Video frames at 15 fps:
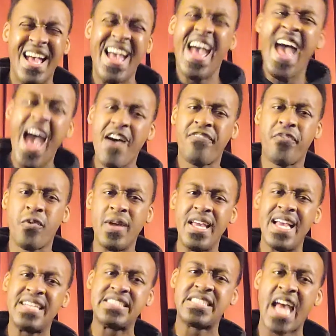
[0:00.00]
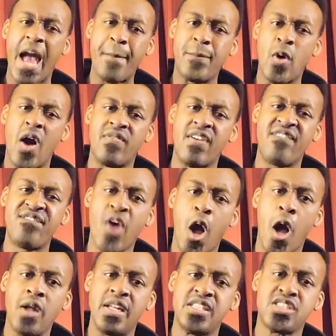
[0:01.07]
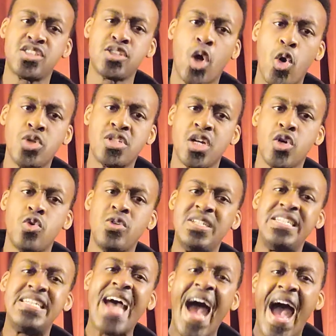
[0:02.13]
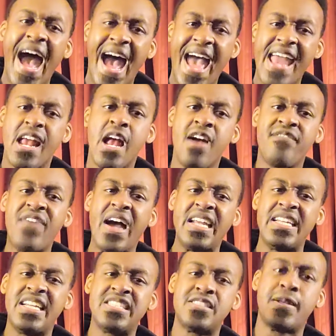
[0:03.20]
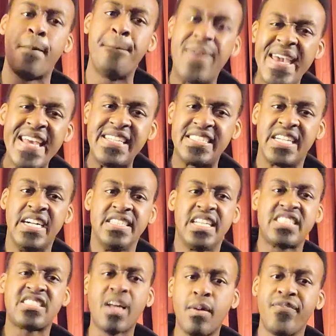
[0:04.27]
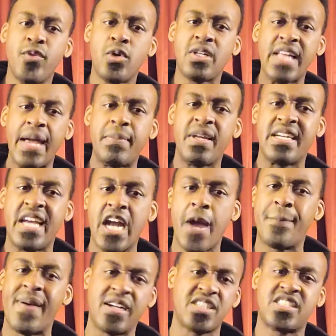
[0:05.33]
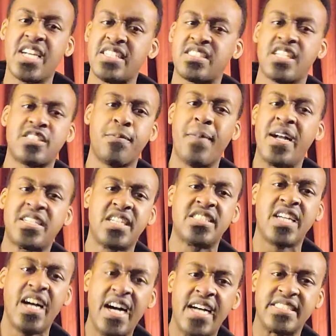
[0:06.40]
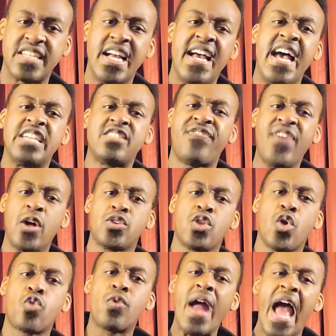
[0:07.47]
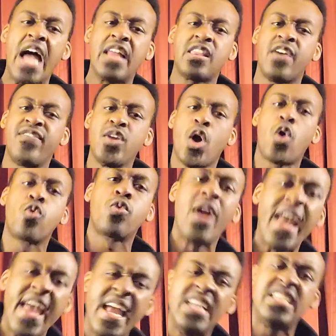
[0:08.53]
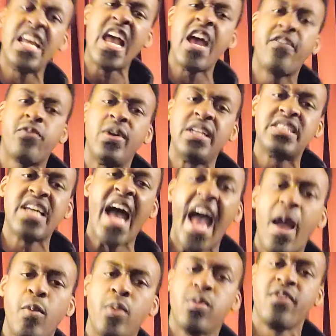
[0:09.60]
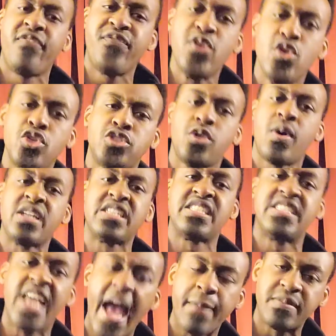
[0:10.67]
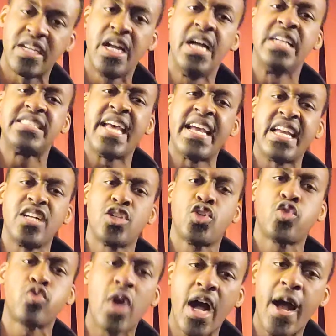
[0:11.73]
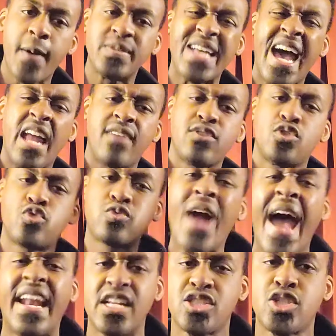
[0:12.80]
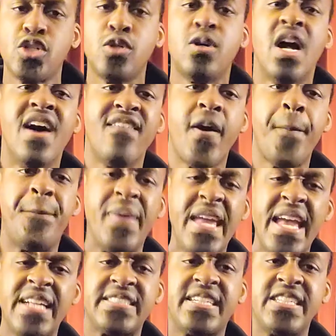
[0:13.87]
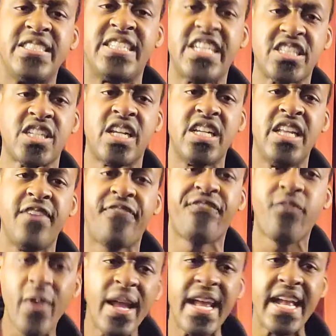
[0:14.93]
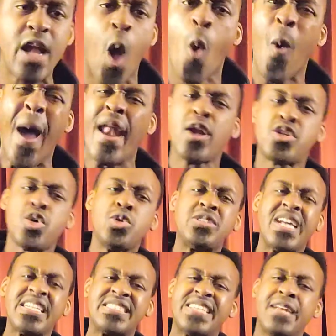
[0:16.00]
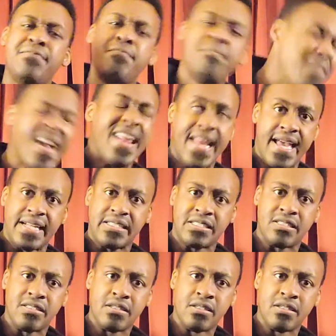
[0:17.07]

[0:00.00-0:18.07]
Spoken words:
Every example of a fallen soldier who died fighting this beast that some of you claim to care about just as much as us has felt the wrath of your rage every time we refuse to accept taking crumbs out of gratitude for being conditionally free. Why don't you just admit it?